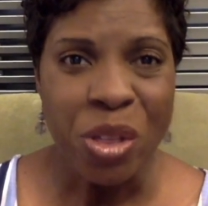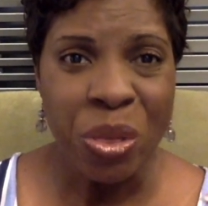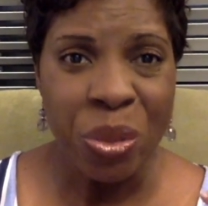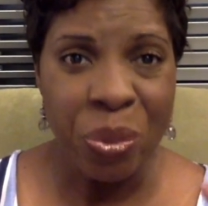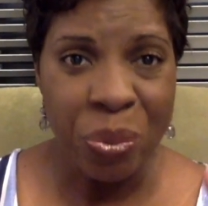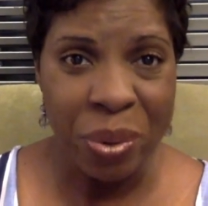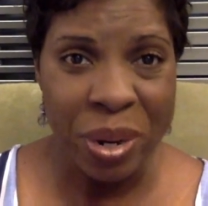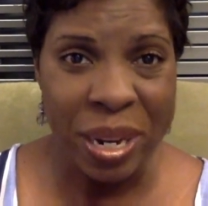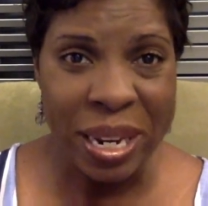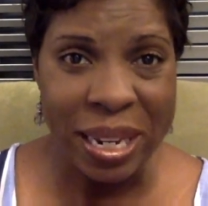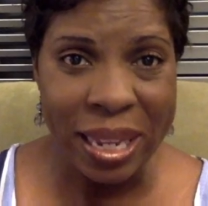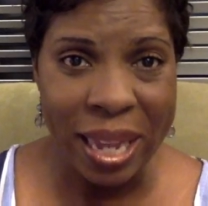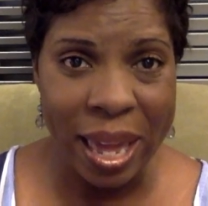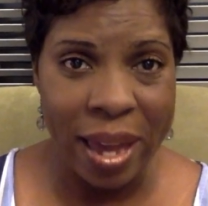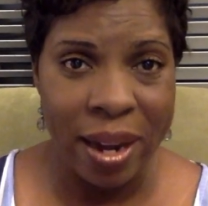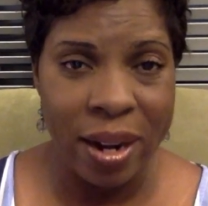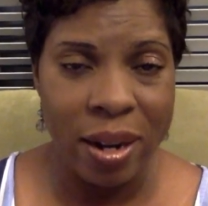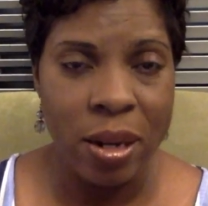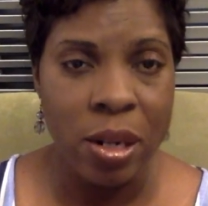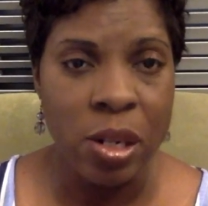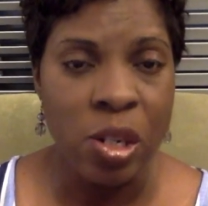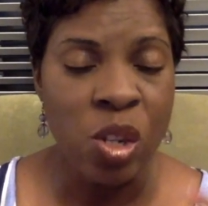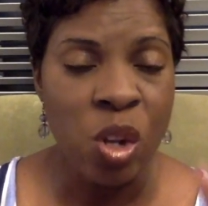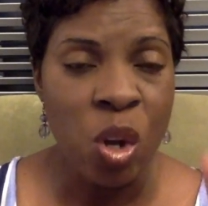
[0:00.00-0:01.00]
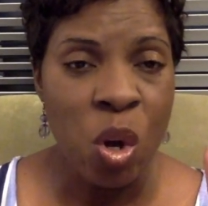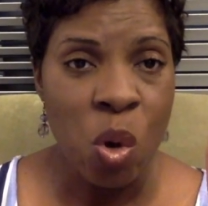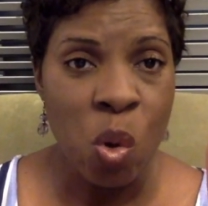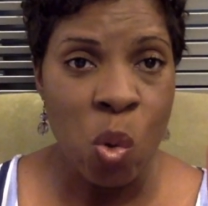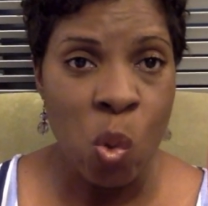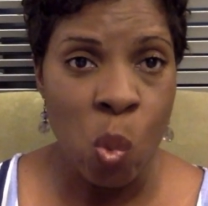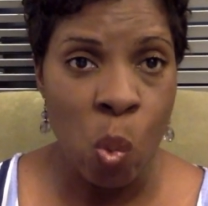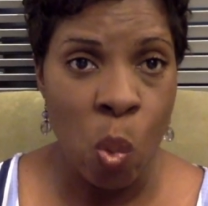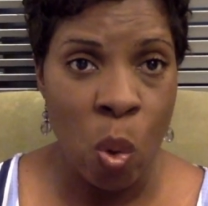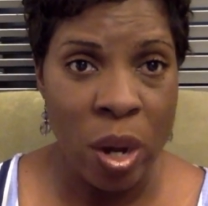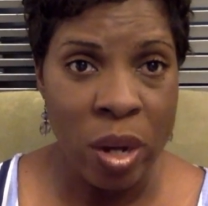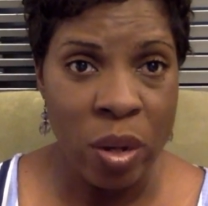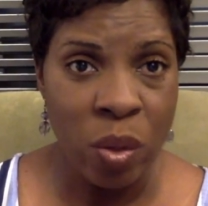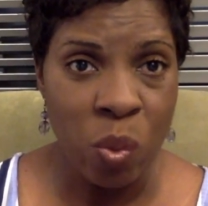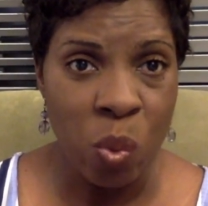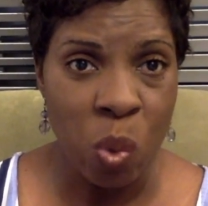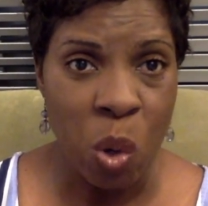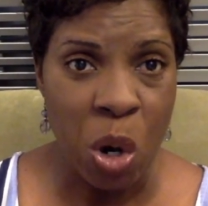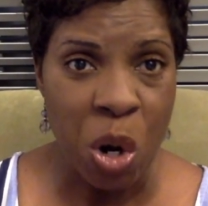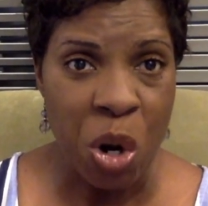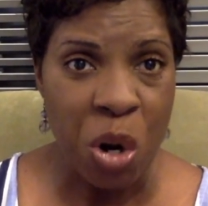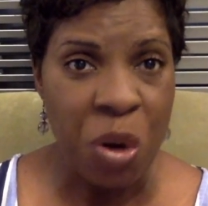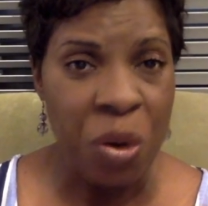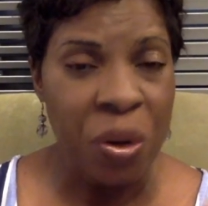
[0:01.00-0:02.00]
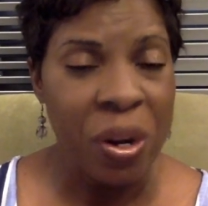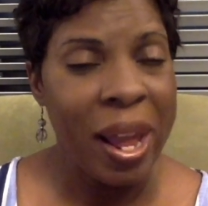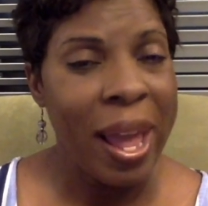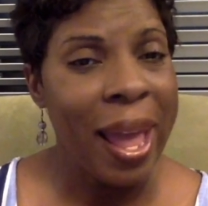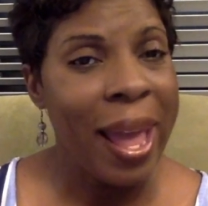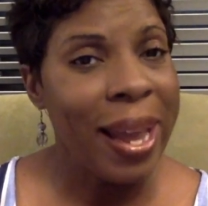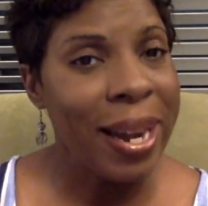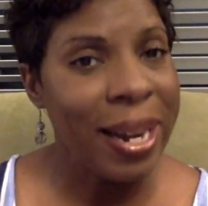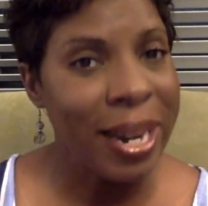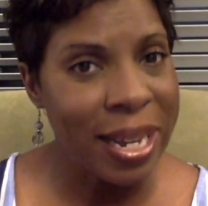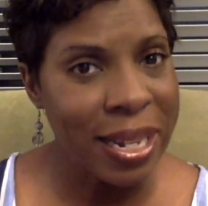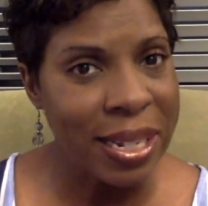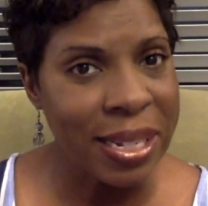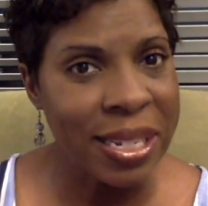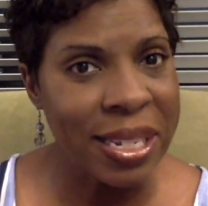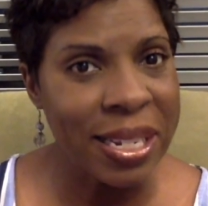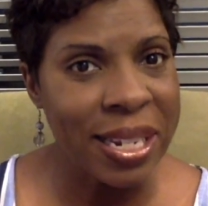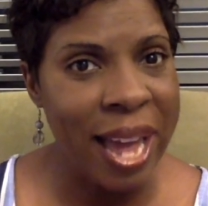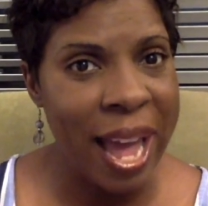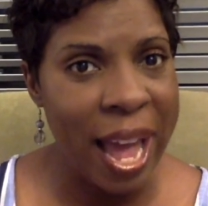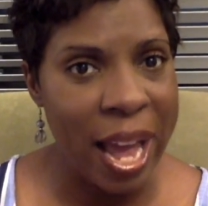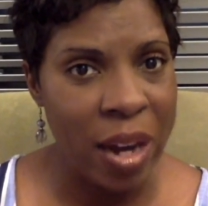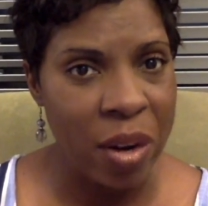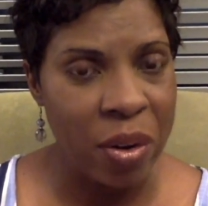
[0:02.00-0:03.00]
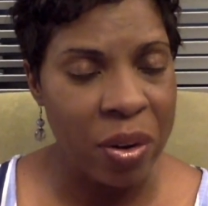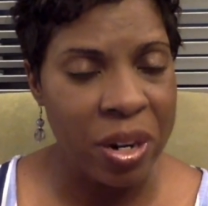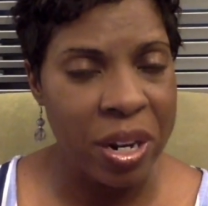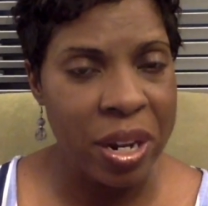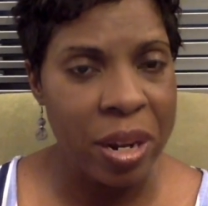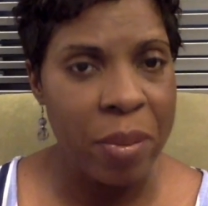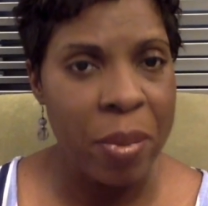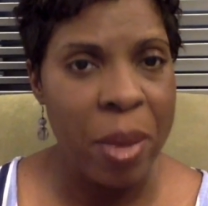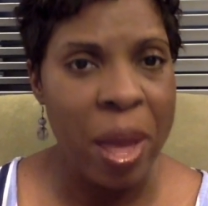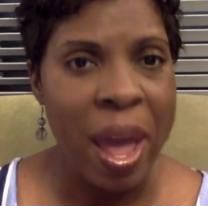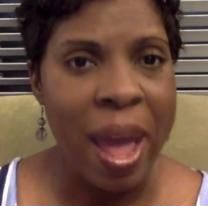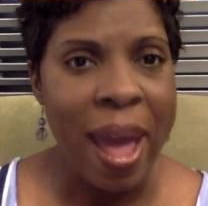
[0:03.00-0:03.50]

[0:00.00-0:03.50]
Three letters, one word, and it's an acronym.